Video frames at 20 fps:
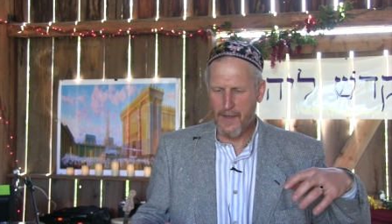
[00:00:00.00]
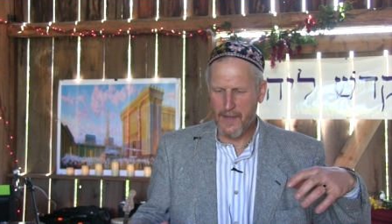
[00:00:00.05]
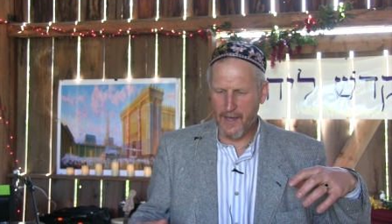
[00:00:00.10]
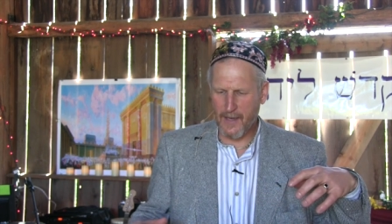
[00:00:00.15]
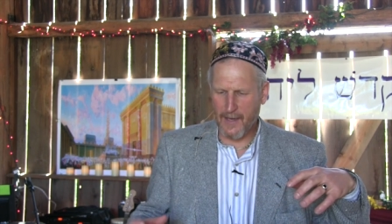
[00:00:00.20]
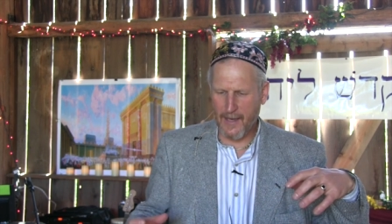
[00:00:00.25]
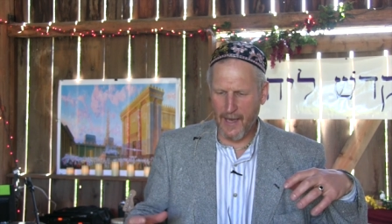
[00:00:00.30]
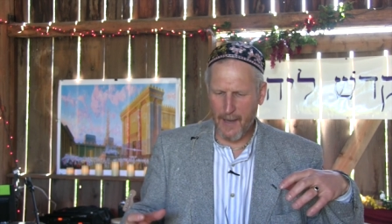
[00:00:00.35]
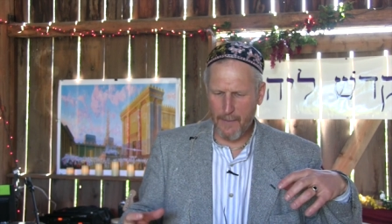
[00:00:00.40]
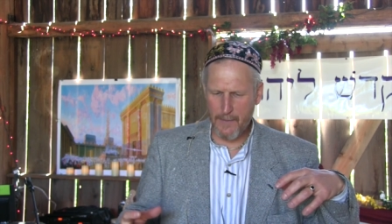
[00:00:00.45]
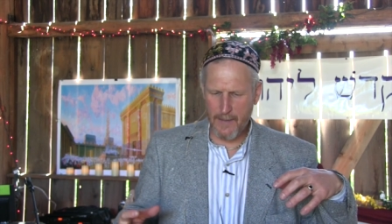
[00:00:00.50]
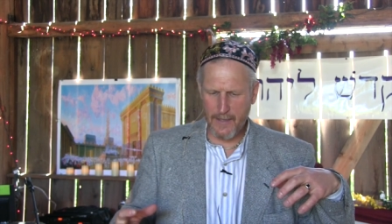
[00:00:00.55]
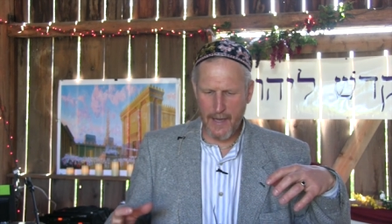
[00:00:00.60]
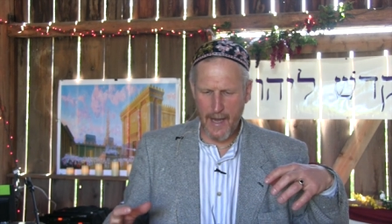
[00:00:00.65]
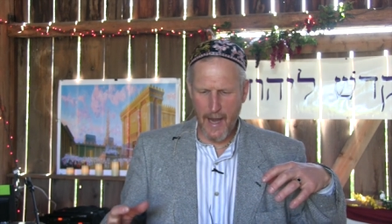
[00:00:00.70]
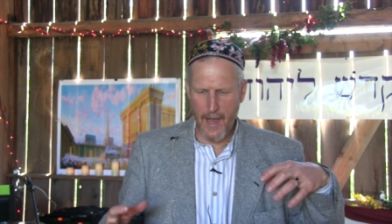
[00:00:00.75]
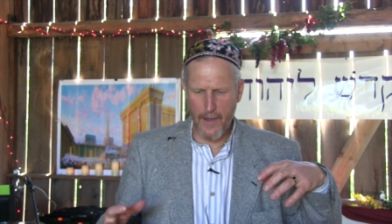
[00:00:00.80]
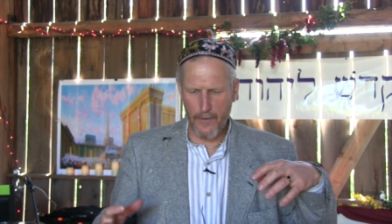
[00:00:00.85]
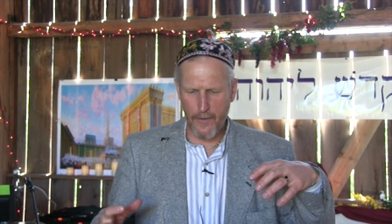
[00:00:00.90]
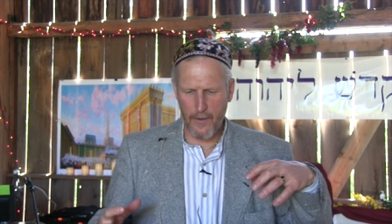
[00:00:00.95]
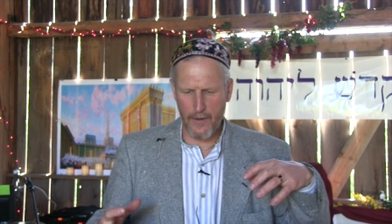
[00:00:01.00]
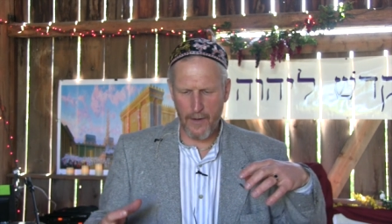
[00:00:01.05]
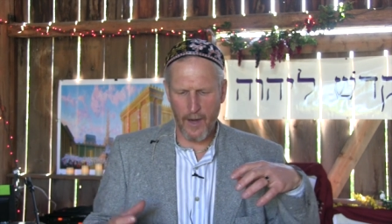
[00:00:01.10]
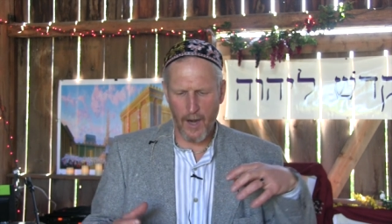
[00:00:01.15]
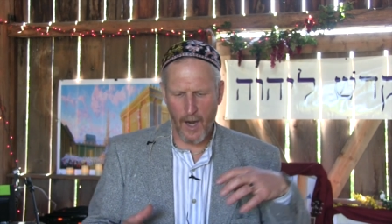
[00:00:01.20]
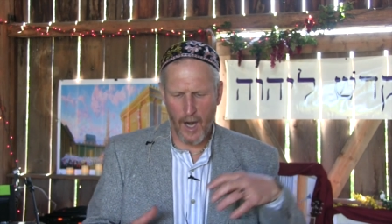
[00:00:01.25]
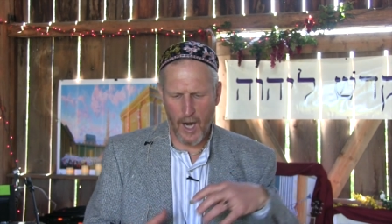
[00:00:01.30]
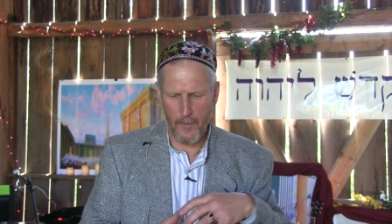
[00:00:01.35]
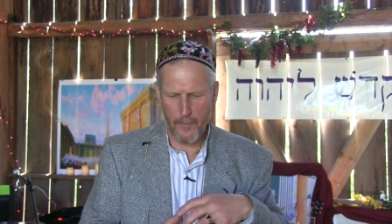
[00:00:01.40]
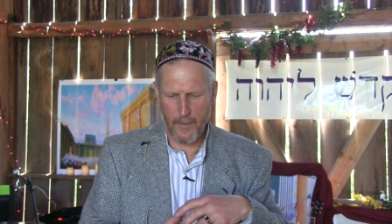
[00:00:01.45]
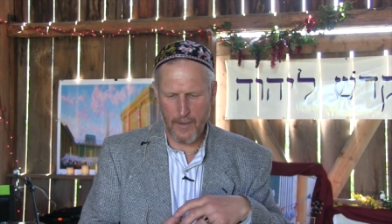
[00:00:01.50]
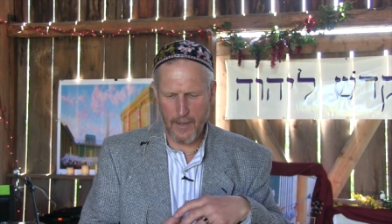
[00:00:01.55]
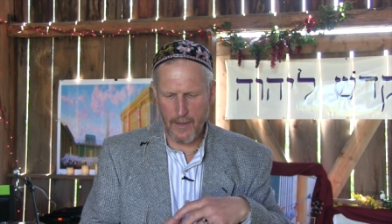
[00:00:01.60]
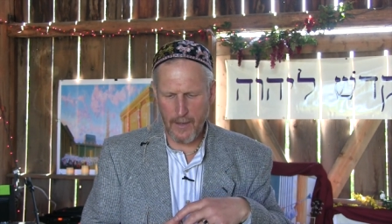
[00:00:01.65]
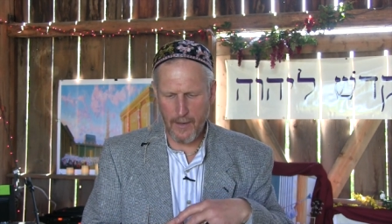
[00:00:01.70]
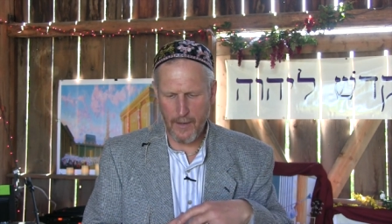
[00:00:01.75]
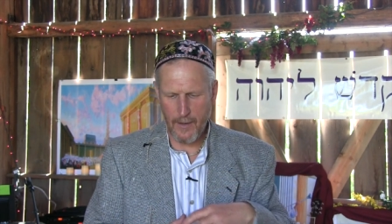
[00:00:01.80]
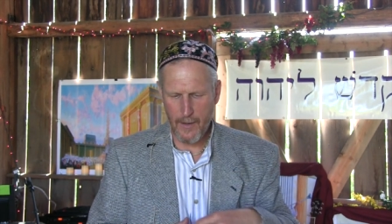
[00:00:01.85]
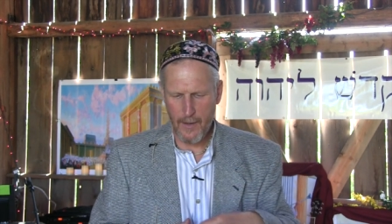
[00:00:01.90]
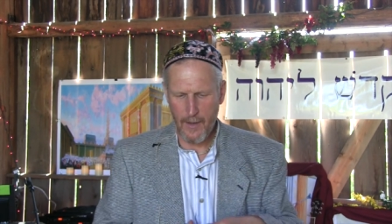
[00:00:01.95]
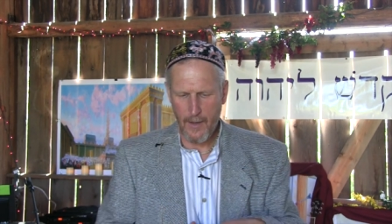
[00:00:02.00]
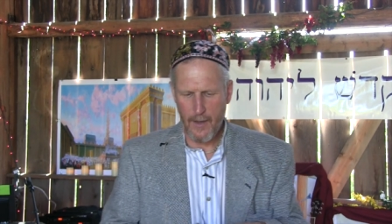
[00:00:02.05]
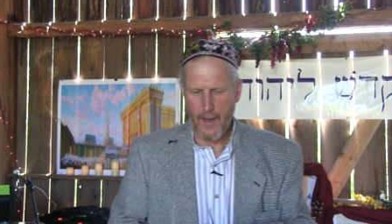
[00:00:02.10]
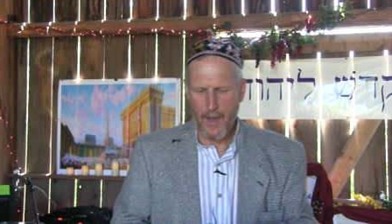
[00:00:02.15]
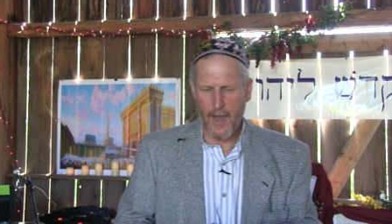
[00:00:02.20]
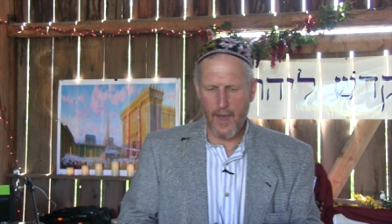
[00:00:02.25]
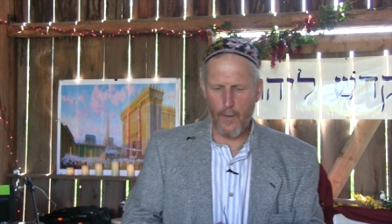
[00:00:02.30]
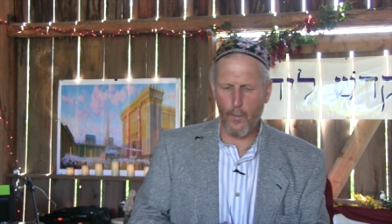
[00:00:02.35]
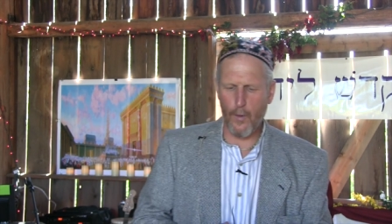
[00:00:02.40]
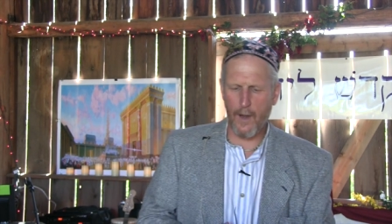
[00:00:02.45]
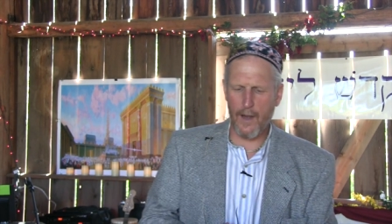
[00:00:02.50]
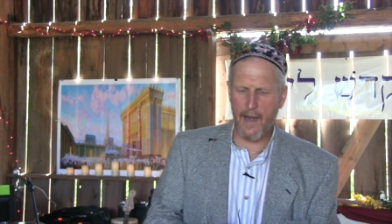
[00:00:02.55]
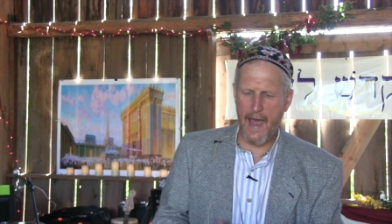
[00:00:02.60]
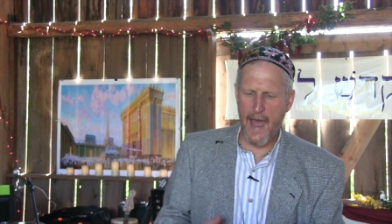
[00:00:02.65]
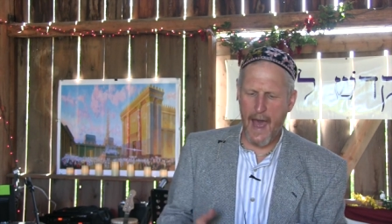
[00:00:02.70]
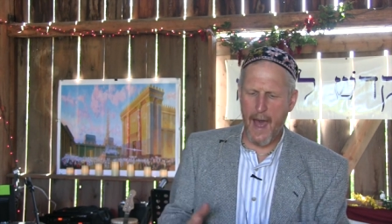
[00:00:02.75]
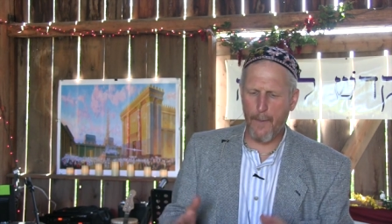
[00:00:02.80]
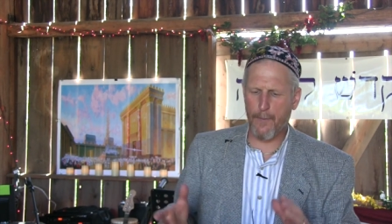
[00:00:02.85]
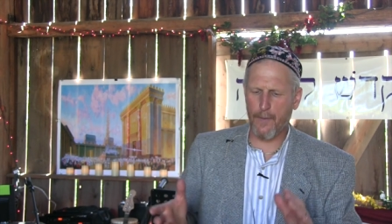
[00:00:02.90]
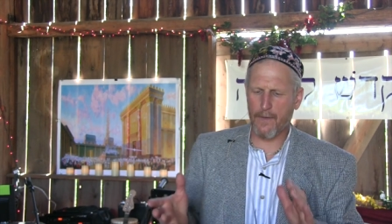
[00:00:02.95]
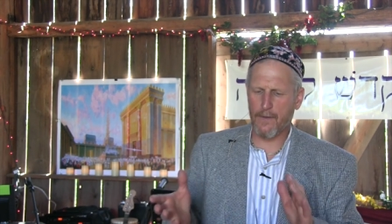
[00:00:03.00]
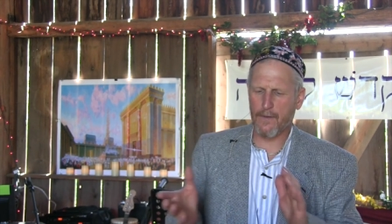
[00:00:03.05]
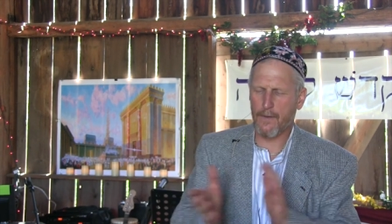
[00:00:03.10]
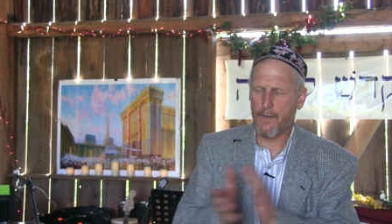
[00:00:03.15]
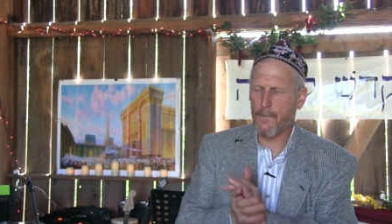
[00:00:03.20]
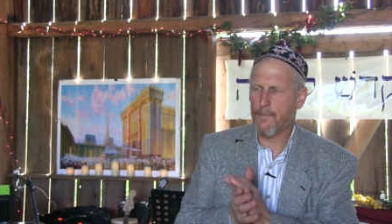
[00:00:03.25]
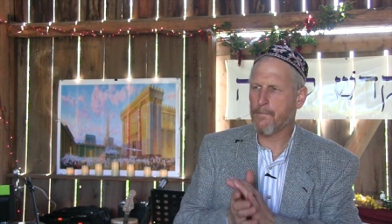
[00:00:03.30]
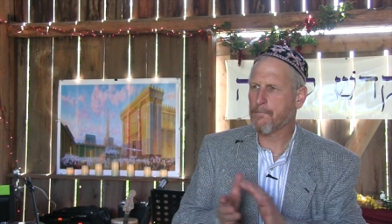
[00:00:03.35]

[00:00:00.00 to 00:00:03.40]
they came together in harmony. And what happened?